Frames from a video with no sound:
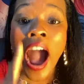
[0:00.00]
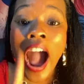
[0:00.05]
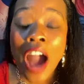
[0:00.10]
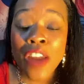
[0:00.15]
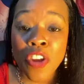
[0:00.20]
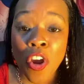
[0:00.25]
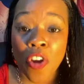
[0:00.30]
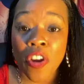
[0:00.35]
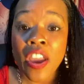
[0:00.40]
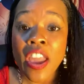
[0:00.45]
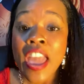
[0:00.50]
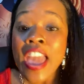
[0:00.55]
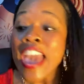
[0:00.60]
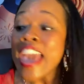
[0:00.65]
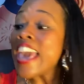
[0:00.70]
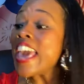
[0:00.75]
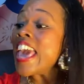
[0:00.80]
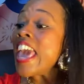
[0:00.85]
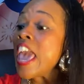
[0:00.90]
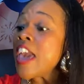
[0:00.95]
honor,
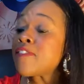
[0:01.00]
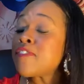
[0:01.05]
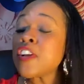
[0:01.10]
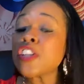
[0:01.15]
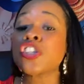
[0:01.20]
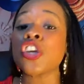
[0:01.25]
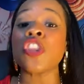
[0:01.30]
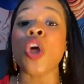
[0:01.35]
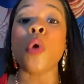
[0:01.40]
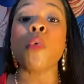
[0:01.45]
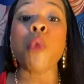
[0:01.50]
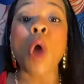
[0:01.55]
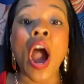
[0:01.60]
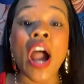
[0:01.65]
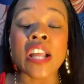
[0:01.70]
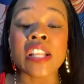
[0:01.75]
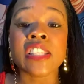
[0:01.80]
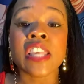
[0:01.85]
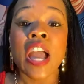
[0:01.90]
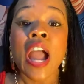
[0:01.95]
even to the
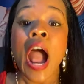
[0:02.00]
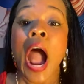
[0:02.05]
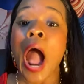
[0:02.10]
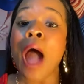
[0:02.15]
ones.